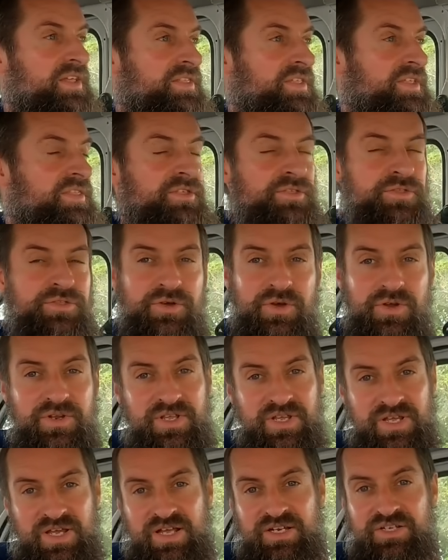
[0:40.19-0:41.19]
Then the
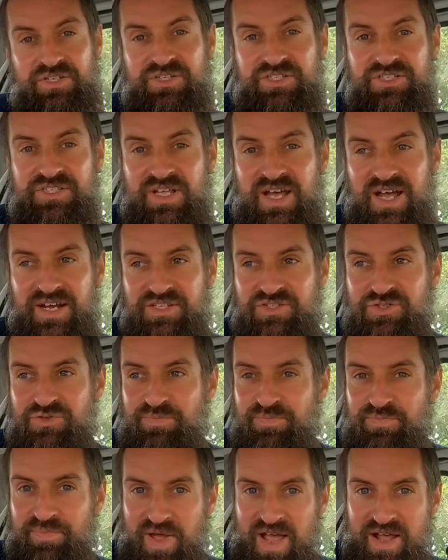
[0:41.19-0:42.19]
third gear, it just started
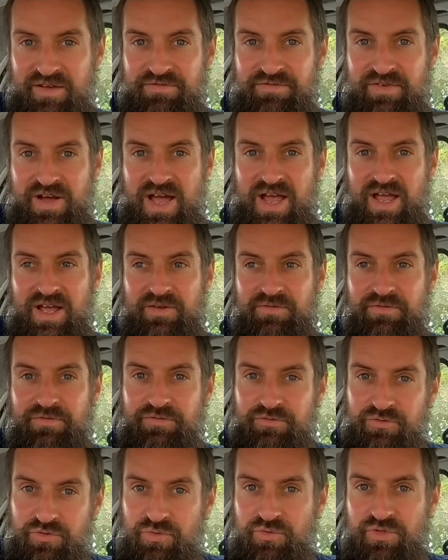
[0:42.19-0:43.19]
to backfire
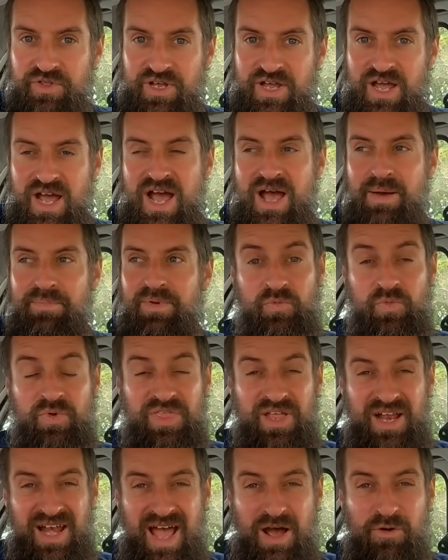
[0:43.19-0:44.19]
through the car
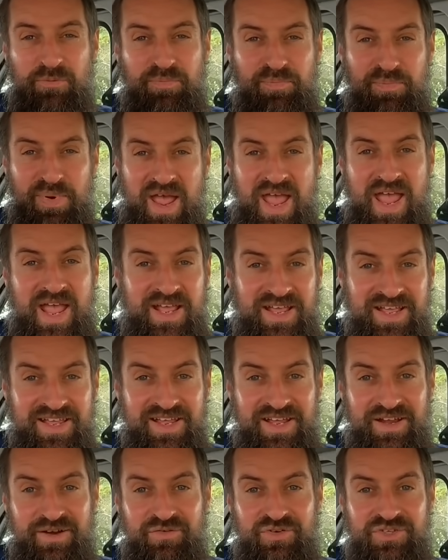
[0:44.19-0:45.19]
with a loud bang
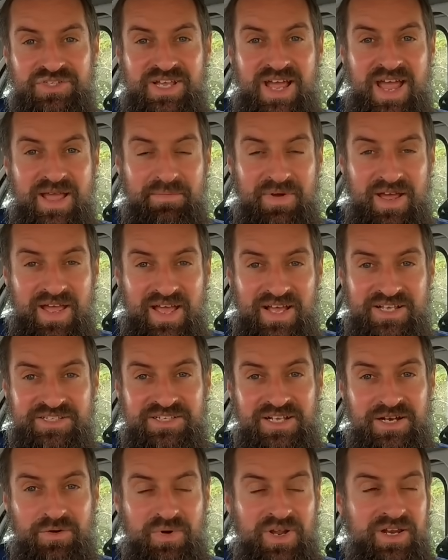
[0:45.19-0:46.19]
every time I
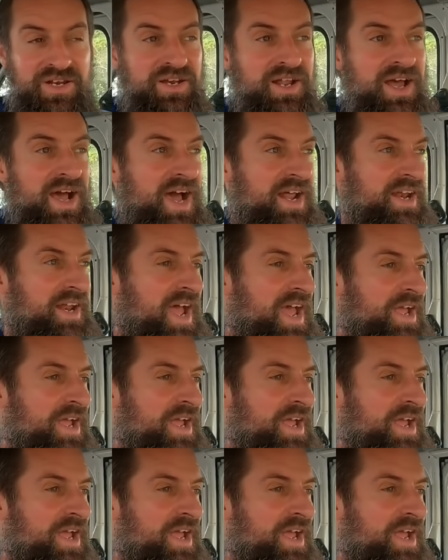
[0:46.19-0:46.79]
accelerated hard.